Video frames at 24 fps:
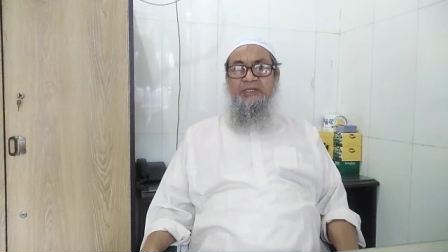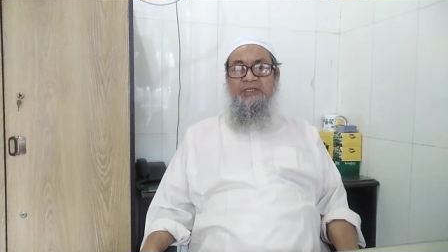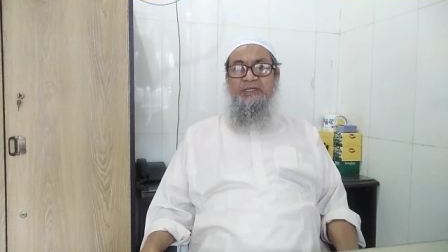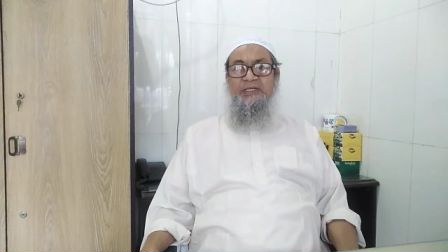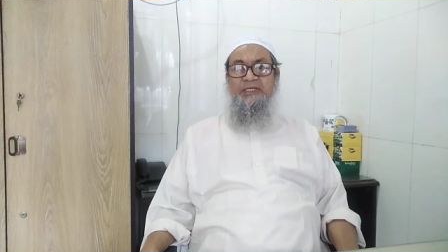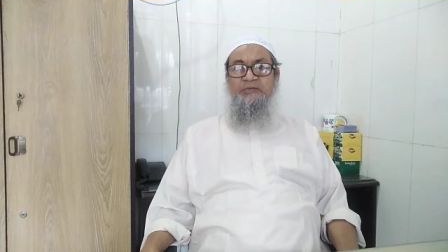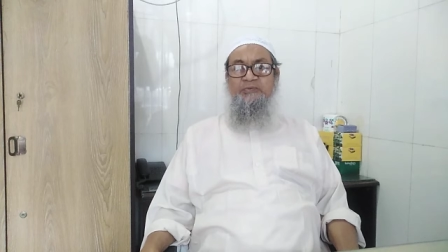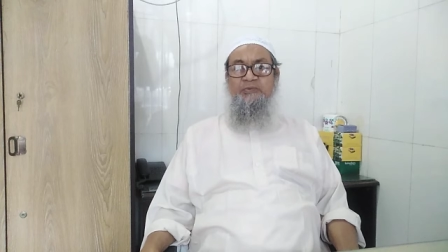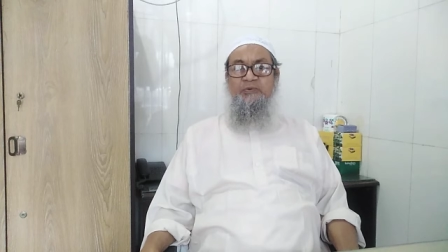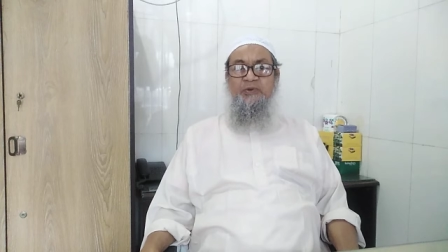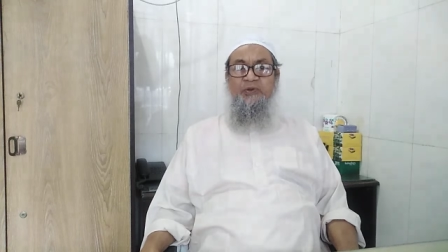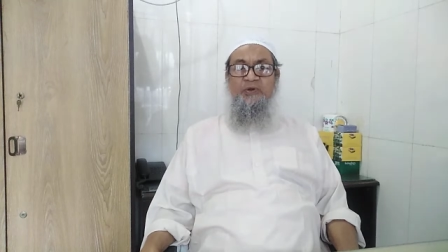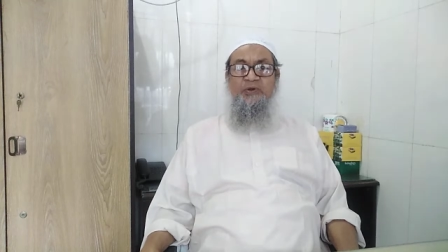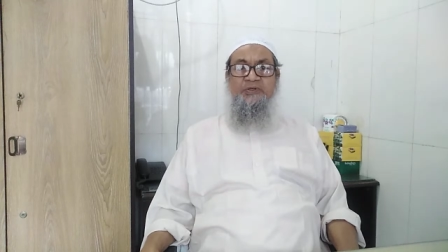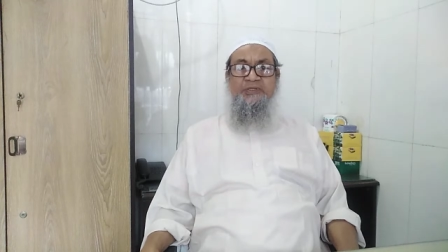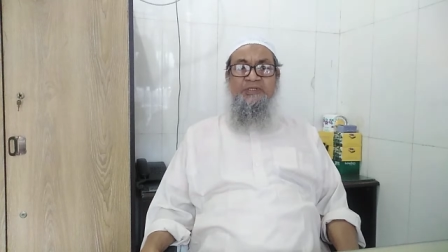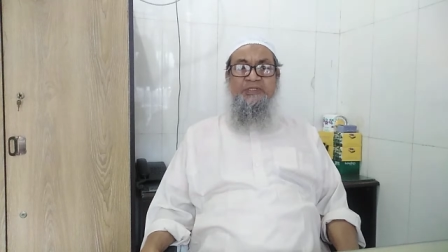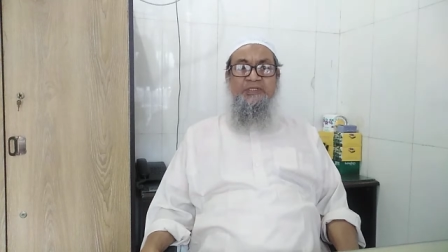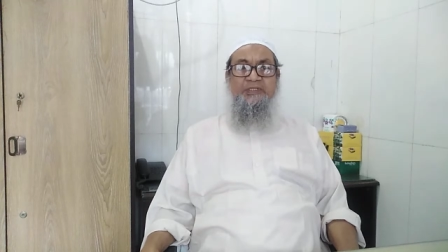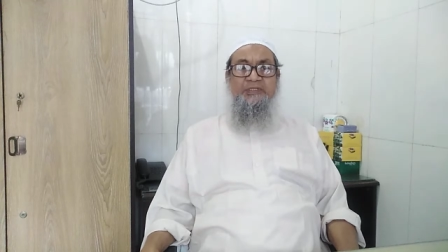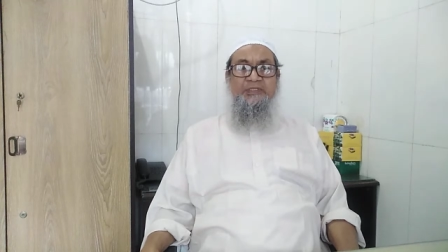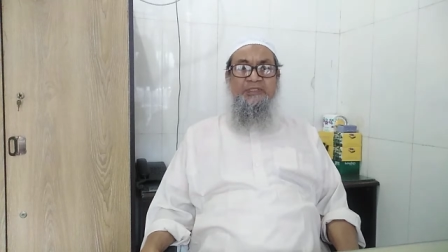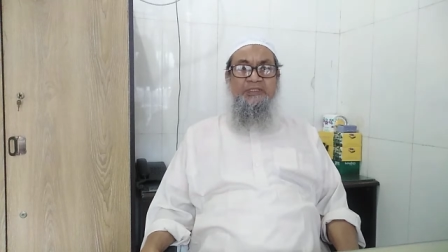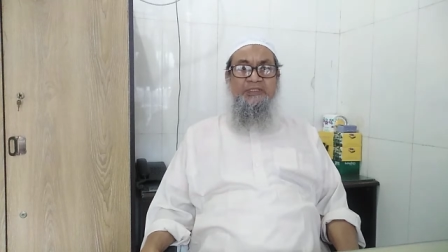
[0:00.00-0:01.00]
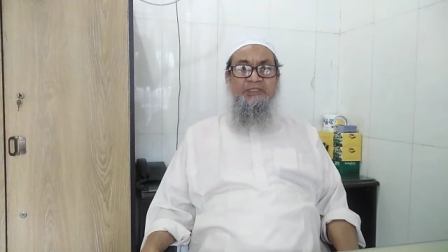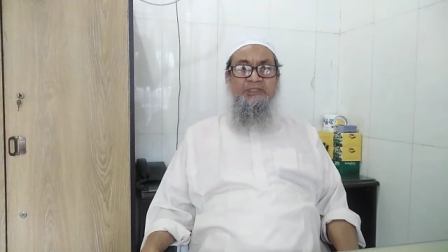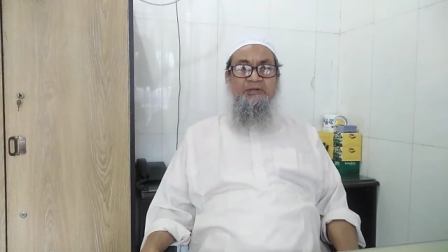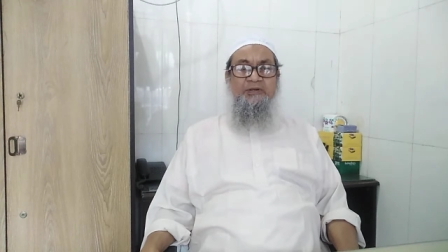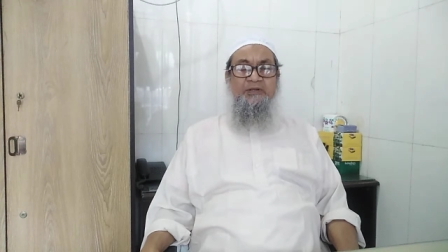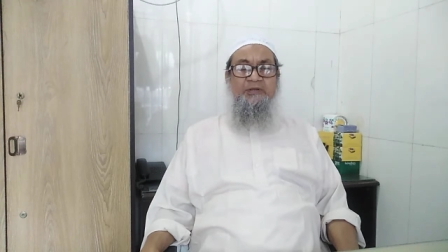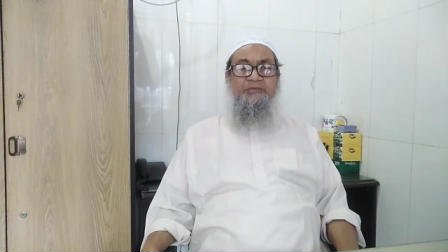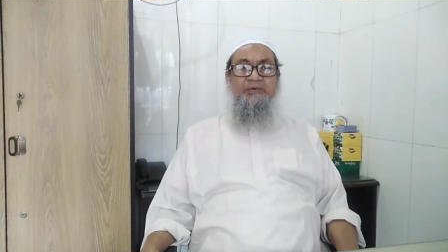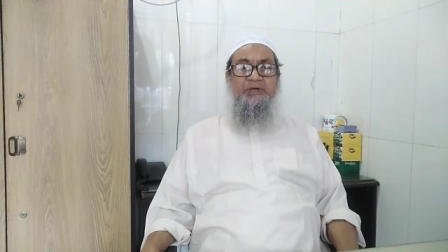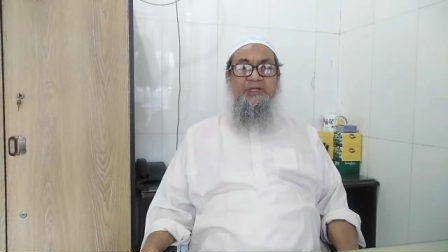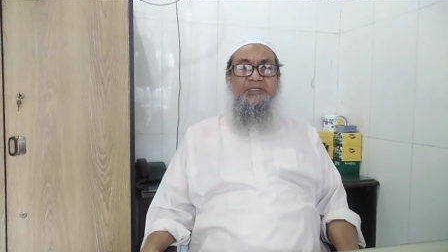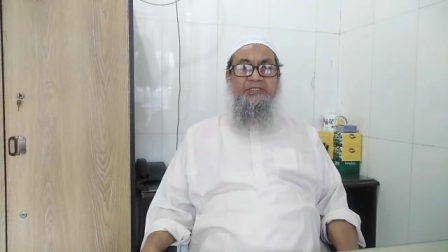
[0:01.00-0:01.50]
It blocks this
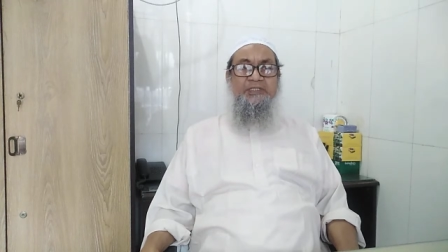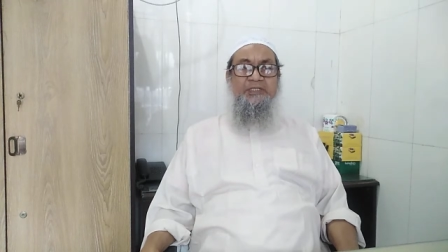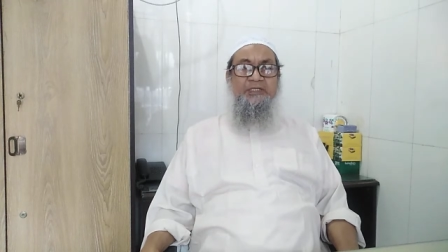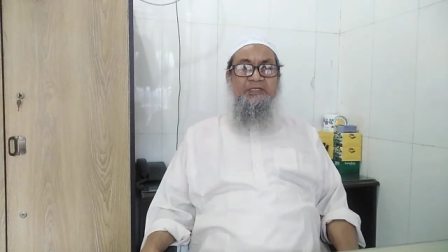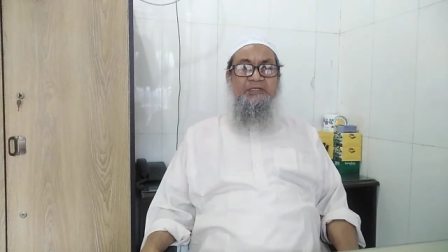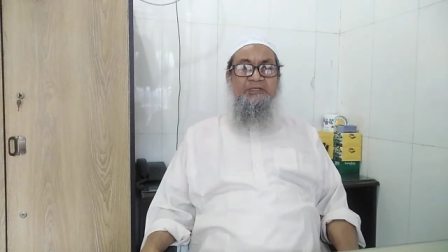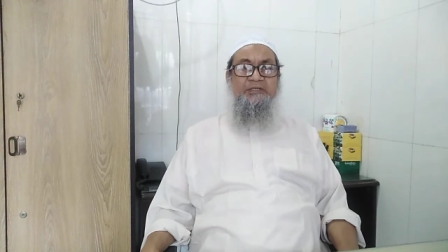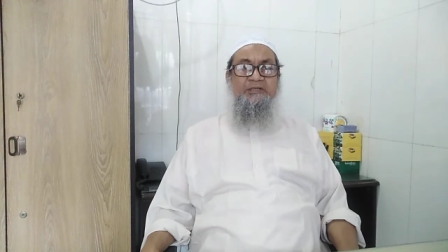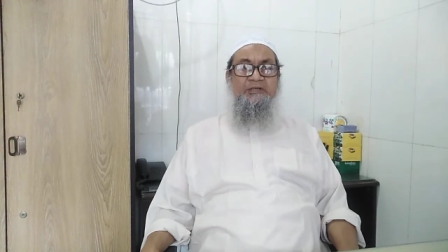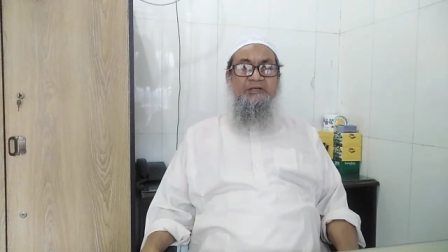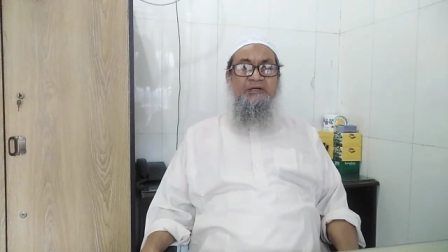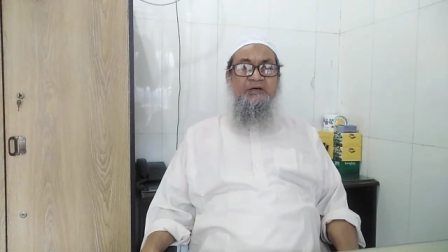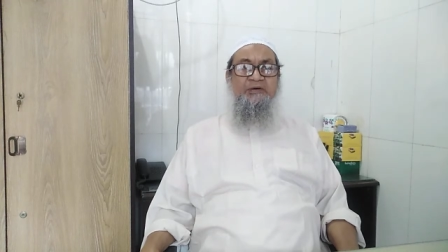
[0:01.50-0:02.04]
conversion